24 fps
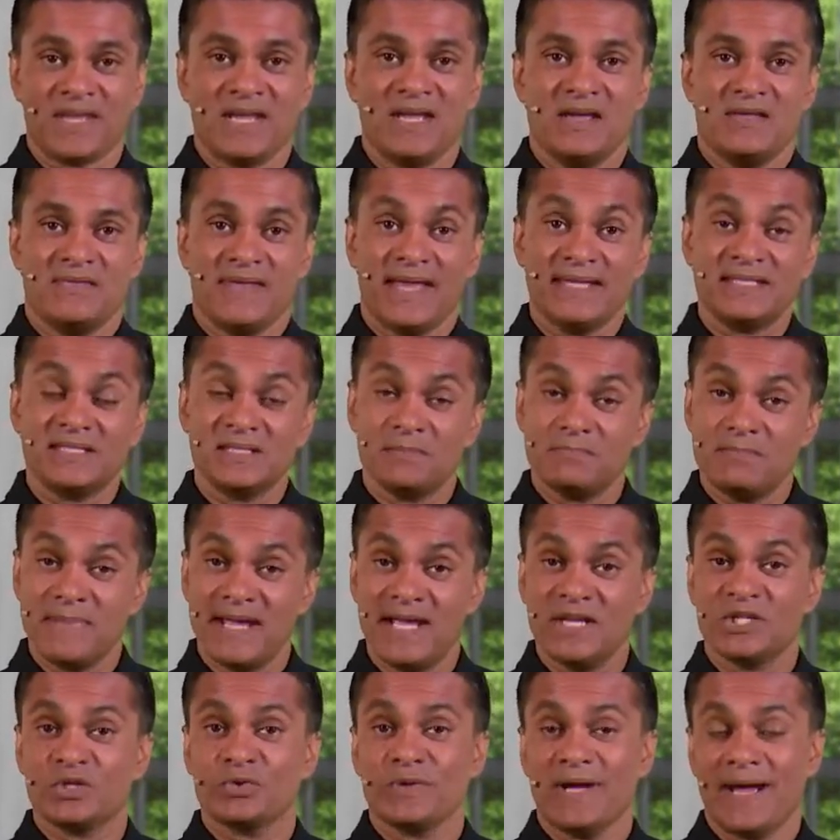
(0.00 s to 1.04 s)
That's the
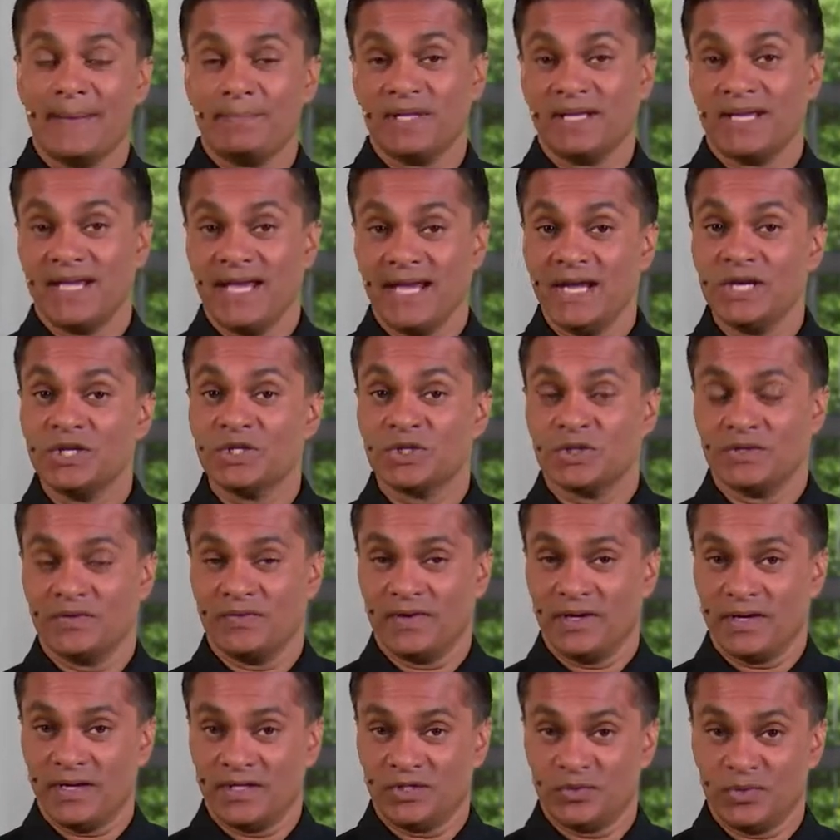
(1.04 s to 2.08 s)
major application of an
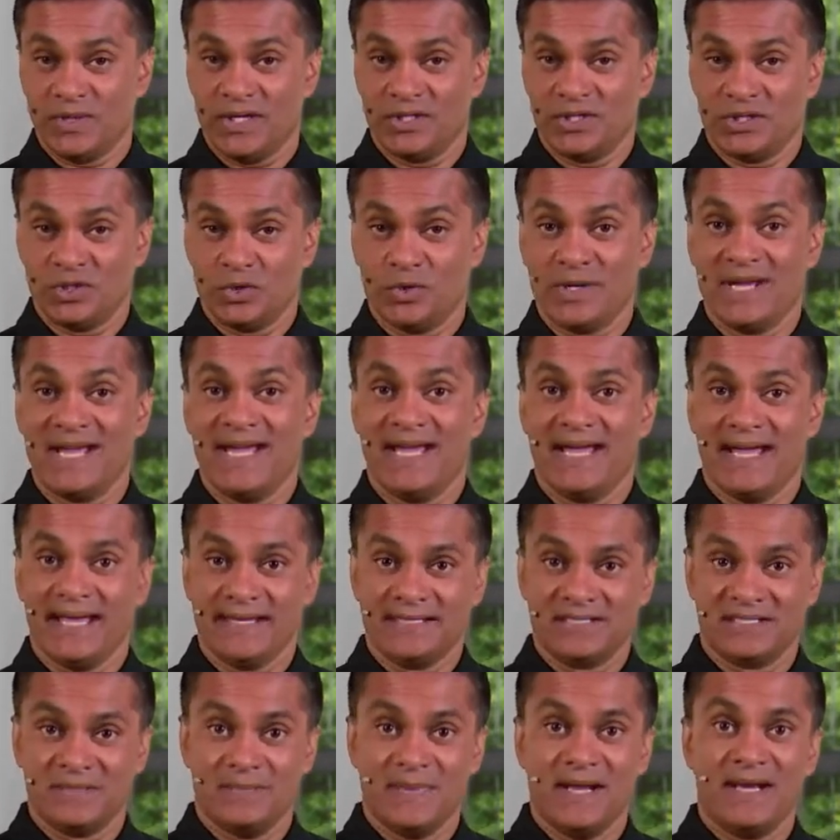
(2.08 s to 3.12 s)
odds ratio,
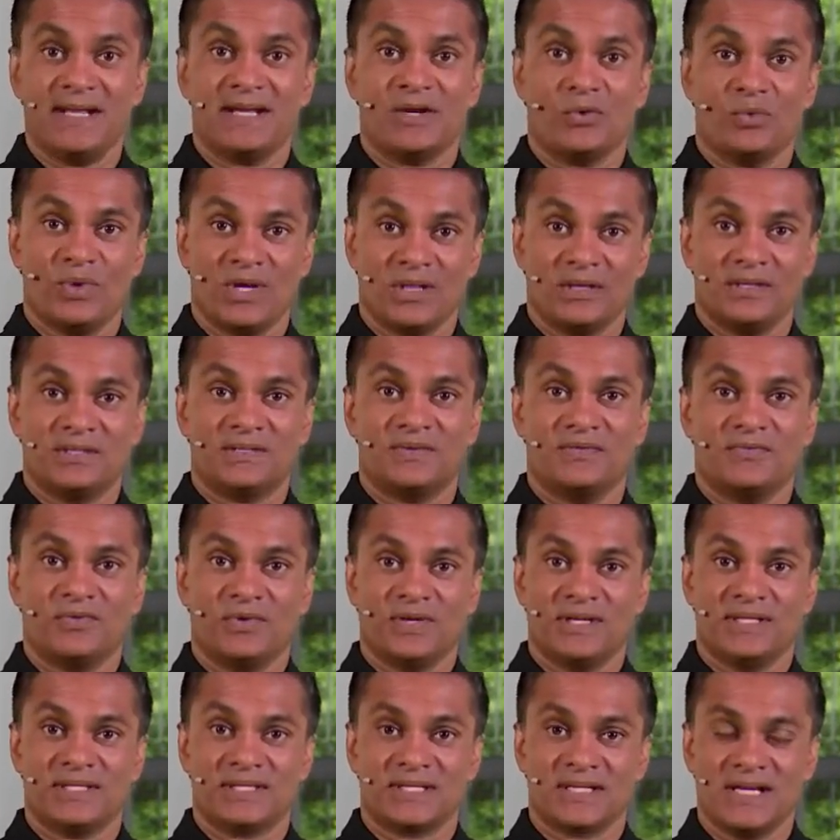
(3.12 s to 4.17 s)
estimating a relative
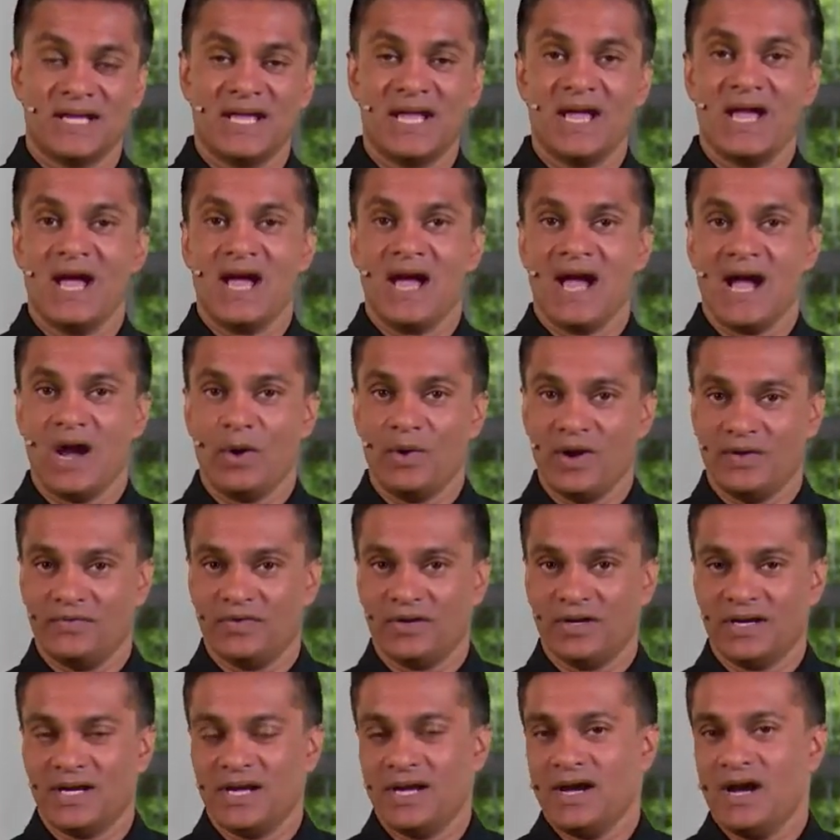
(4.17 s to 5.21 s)
risk. However,
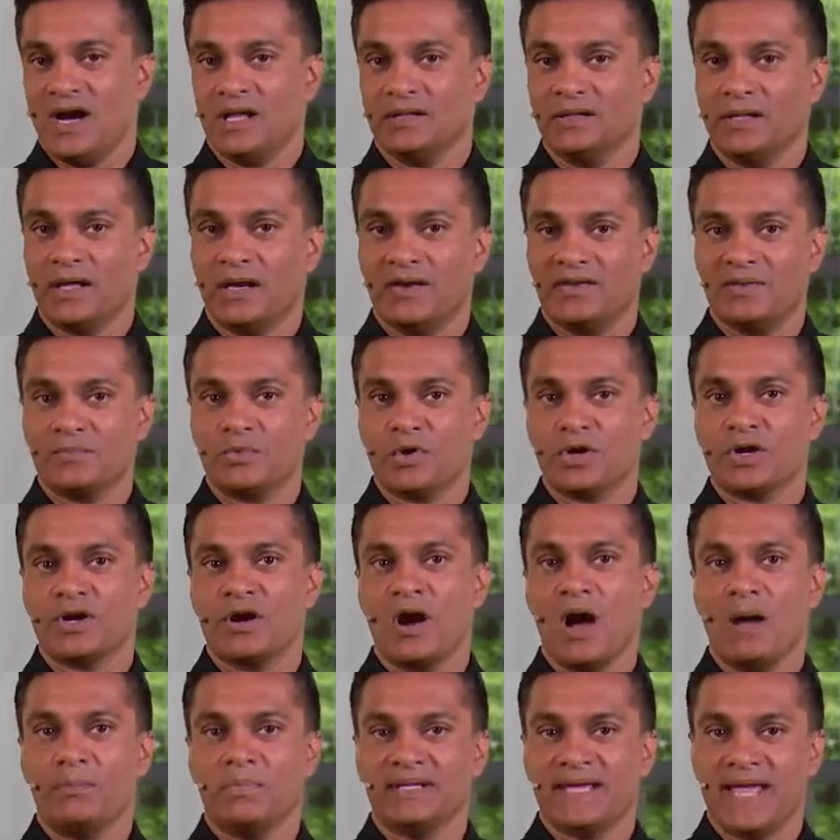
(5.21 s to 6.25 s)
a lot of the more
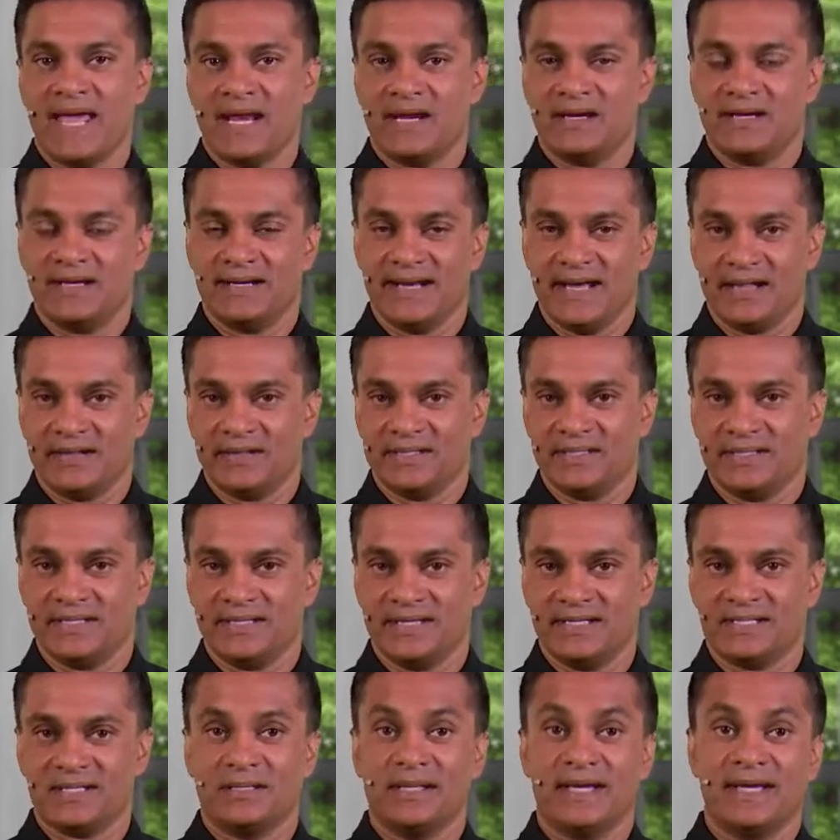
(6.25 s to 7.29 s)
complicated
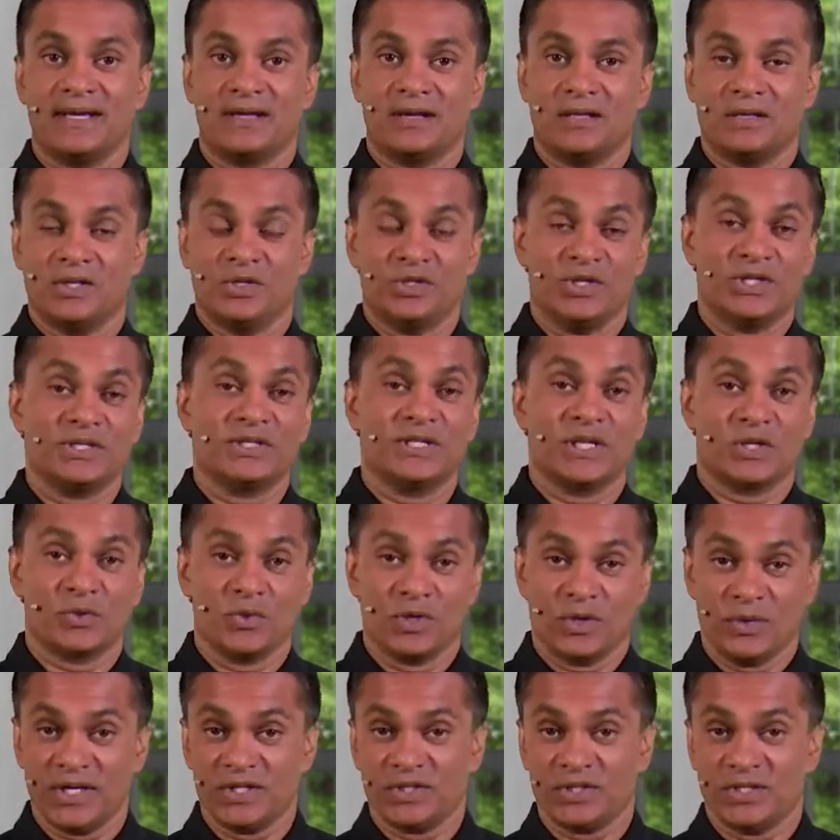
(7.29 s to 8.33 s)
analyses, like a logistic
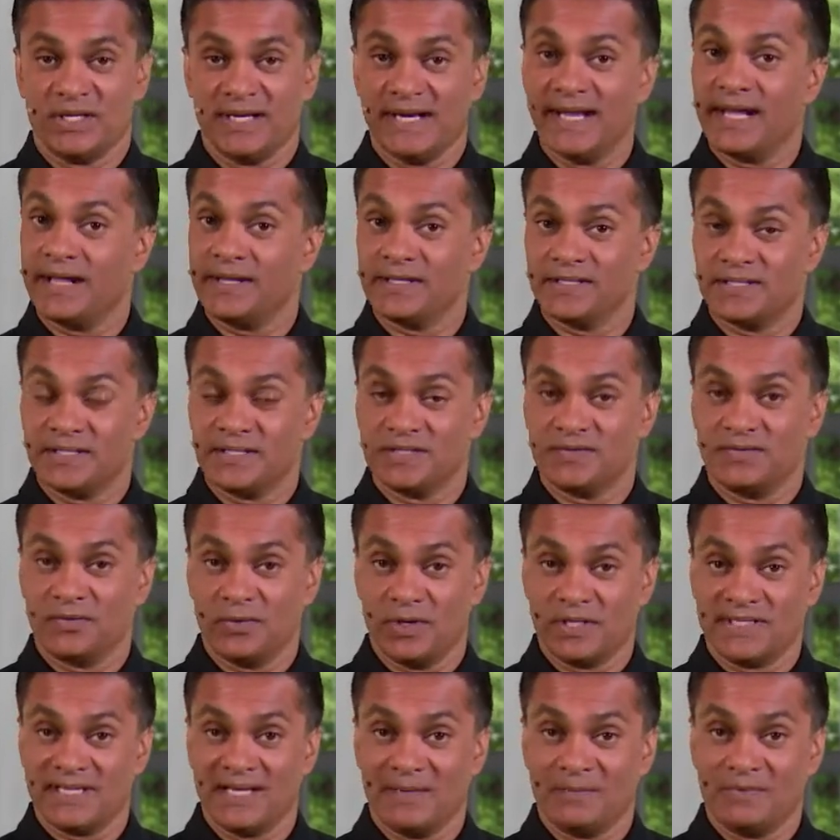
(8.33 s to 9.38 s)
regression analysis, for
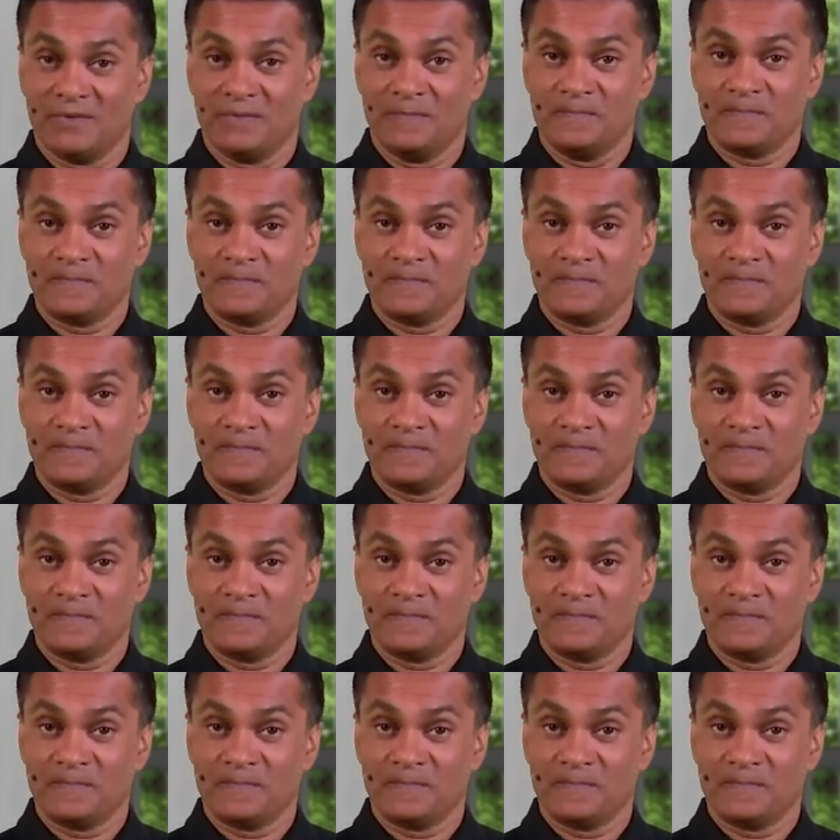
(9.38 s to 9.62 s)
example,